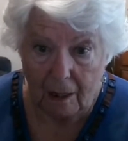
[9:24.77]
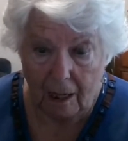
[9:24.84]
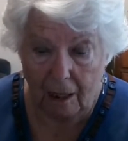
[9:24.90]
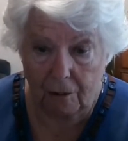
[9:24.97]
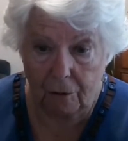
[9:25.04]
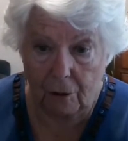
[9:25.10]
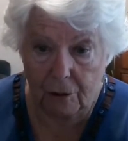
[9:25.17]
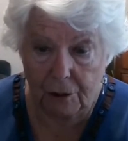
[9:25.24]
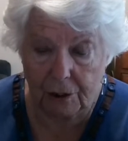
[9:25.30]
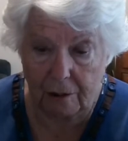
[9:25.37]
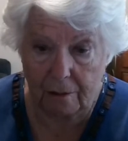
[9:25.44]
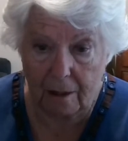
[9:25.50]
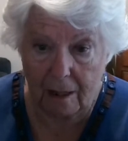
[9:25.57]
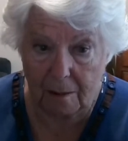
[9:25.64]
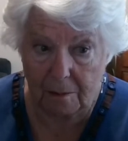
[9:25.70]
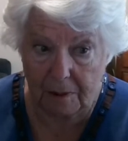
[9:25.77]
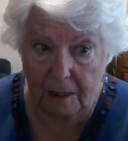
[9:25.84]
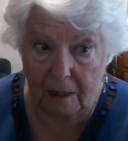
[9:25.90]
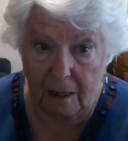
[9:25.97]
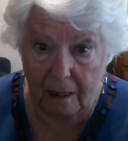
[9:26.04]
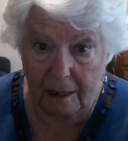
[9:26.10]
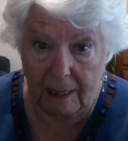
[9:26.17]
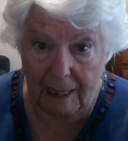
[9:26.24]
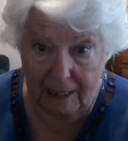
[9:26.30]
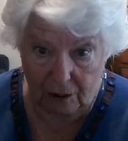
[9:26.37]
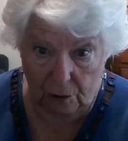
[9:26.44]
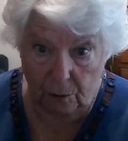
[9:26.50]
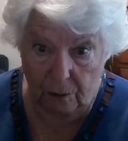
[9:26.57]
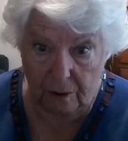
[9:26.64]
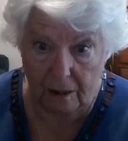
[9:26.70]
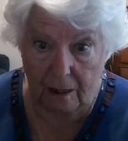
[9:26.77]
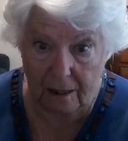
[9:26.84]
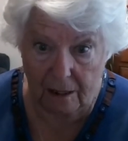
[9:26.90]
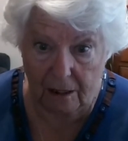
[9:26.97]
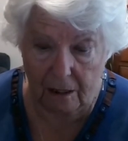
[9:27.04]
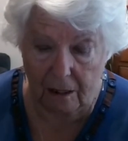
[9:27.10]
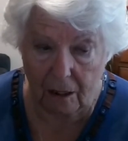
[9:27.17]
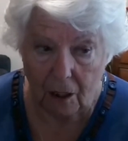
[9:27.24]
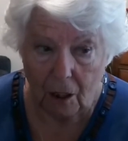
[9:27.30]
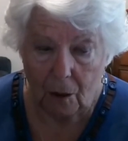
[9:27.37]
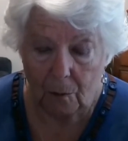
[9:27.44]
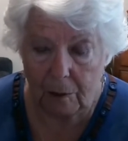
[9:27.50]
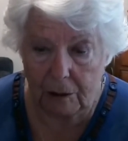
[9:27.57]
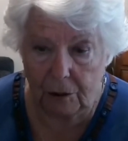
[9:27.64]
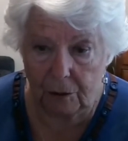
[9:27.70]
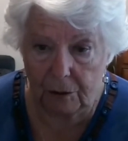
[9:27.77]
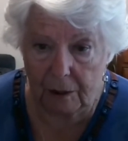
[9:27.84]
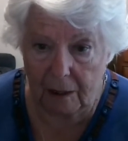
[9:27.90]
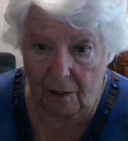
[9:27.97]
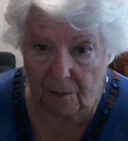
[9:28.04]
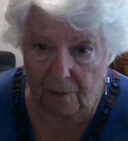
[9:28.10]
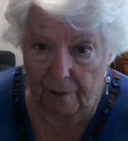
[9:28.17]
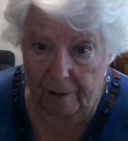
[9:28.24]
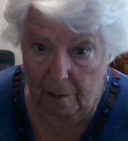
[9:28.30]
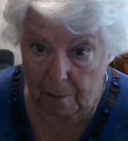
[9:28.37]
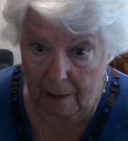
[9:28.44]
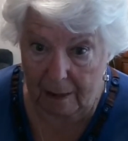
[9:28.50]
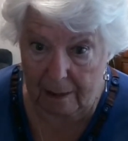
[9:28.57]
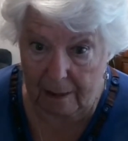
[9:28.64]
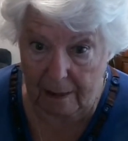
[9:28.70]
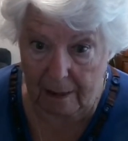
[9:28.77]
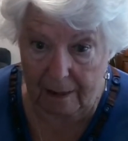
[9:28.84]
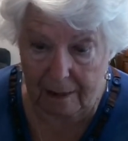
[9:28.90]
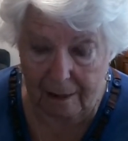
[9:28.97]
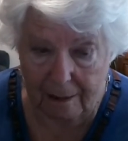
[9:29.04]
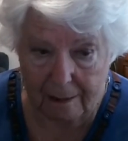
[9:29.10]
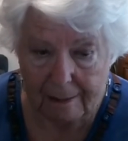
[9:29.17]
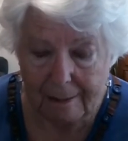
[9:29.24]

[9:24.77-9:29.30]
I crossed her arms and I exorcised her when she was in a very bad state.